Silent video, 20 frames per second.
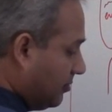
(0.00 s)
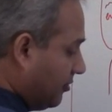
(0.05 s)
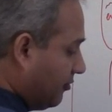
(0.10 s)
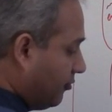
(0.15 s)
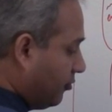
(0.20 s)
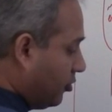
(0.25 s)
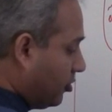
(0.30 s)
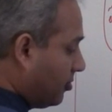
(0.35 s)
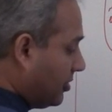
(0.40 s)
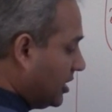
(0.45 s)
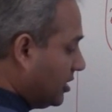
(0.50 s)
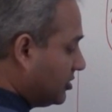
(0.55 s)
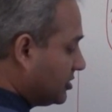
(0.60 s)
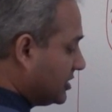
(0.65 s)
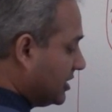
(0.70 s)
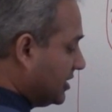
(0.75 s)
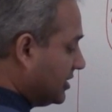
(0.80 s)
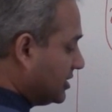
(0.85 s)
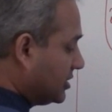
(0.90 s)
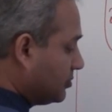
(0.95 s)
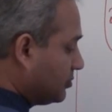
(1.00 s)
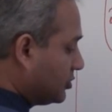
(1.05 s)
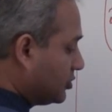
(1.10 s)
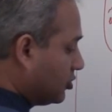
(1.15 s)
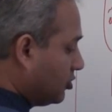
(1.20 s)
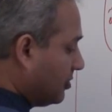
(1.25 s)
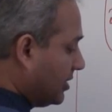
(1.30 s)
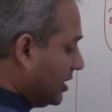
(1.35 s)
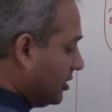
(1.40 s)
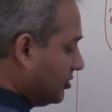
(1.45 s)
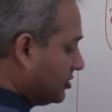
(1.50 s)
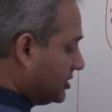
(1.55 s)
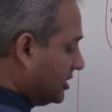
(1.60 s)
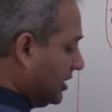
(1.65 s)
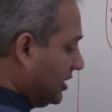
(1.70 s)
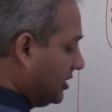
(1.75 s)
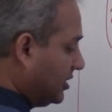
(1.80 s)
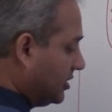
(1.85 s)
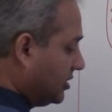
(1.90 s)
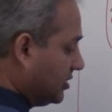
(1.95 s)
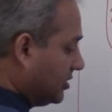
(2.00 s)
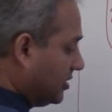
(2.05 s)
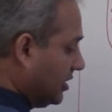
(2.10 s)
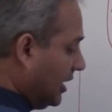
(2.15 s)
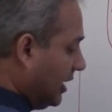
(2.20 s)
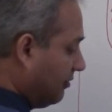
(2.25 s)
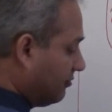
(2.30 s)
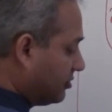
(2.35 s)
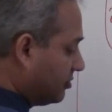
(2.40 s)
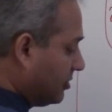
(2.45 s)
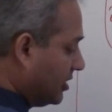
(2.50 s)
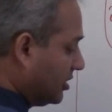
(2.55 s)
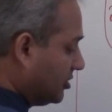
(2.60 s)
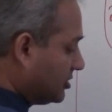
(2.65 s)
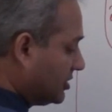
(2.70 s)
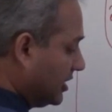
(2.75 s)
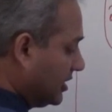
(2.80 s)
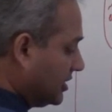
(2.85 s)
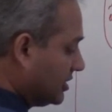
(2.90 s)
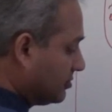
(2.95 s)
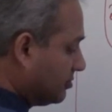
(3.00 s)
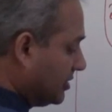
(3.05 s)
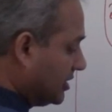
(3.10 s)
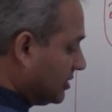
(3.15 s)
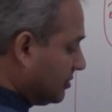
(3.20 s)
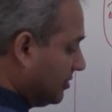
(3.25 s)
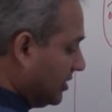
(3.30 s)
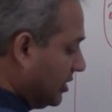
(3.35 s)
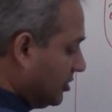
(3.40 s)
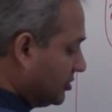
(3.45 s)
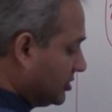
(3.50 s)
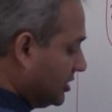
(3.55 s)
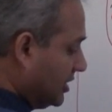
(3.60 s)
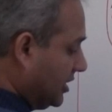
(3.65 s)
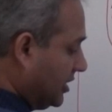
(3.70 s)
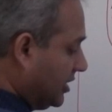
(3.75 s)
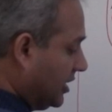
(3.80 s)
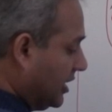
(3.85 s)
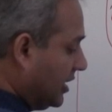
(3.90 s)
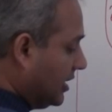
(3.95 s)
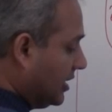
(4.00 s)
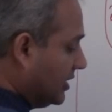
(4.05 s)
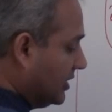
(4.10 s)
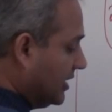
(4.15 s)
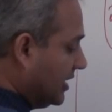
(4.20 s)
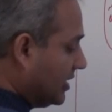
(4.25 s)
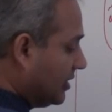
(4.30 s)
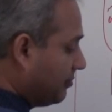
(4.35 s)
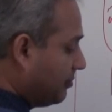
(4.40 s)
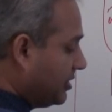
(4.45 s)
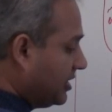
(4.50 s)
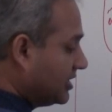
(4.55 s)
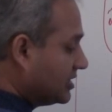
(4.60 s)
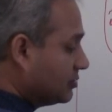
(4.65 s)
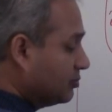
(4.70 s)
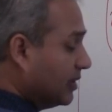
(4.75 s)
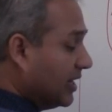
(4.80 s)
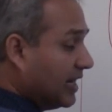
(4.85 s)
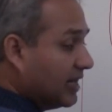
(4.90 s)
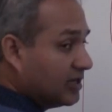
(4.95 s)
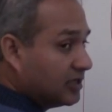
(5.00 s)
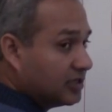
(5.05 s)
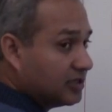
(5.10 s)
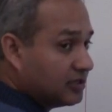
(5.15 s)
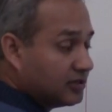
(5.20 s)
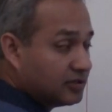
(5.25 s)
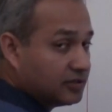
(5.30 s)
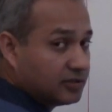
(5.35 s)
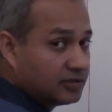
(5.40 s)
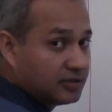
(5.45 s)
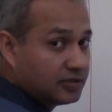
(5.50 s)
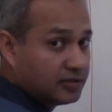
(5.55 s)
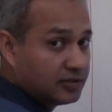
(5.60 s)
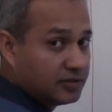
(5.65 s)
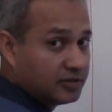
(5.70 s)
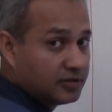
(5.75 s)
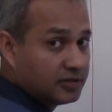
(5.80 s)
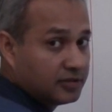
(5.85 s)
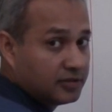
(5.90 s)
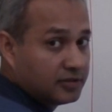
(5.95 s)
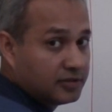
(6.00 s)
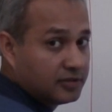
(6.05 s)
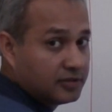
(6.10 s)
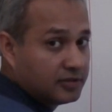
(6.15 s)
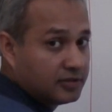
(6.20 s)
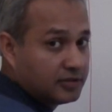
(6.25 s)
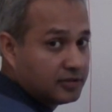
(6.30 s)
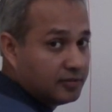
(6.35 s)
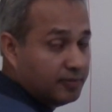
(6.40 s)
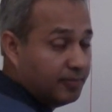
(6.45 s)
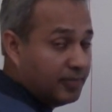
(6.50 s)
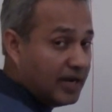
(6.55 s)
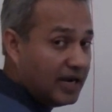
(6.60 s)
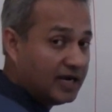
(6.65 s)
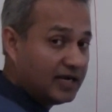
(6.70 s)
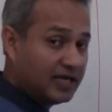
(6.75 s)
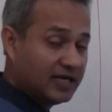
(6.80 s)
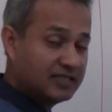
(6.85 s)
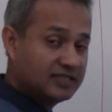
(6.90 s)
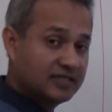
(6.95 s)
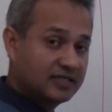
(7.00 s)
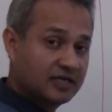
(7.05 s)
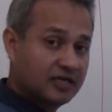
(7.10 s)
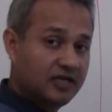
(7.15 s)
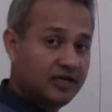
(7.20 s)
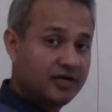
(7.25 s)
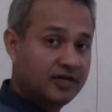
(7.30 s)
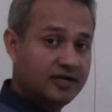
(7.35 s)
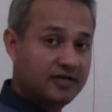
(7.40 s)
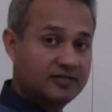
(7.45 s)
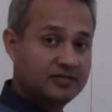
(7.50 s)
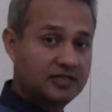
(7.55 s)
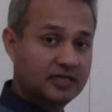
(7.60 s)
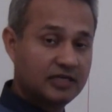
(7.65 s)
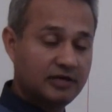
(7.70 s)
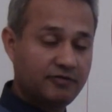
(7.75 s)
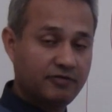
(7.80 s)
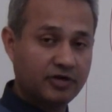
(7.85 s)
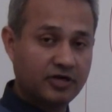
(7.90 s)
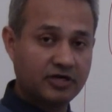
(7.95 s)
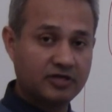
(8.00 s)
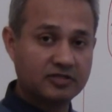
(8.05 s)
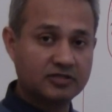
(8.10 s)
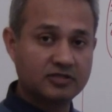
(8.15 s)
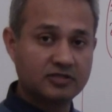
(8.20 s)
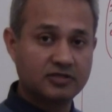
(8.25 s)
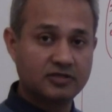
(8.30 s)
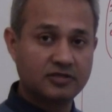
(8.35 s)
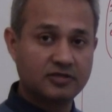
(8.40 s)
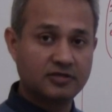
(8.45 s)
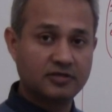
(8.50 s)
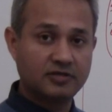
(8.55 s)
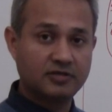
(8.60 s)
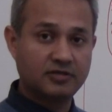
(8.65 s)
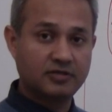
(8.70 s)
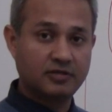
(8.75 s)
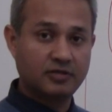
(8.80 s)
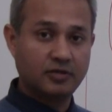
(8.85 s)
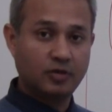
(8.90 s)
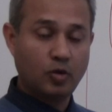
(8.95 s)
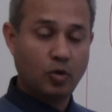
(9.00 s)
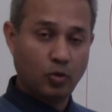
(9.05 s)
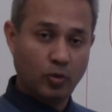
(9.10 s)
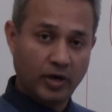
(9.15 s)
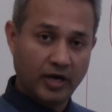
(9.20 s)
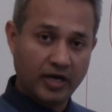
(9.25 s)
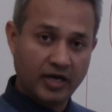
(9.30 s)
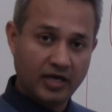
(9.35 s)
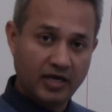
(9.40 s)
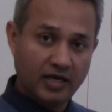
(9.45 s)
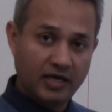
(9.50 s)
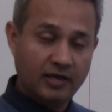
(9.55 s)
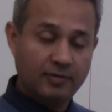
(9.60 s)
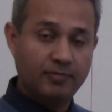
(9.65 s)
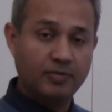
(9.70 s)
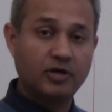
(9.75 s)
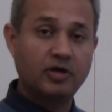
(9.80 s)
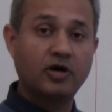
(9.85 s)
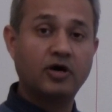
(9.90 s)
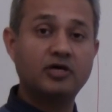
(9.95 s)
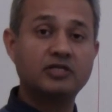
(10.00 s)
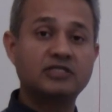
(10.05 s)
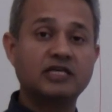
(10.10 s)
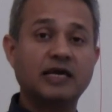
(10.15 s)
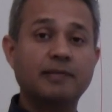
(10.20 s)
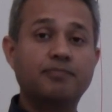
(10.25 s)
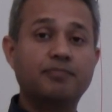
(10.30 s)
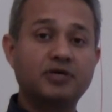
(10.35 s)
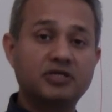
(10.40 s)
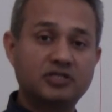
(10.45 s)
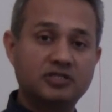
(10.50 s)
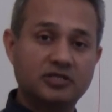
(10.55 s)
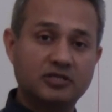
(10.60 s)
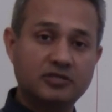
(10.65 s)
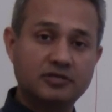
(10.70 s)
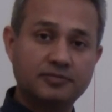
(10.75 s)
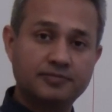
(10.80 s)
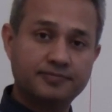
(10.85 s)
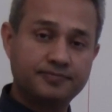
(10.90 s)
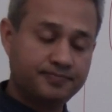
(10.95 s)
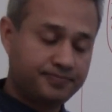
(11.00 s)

Before myelocyte is promyelocyte, after myelocyte is metamyelocyte, then appears band. Band has a clinical significance. Why? Because a person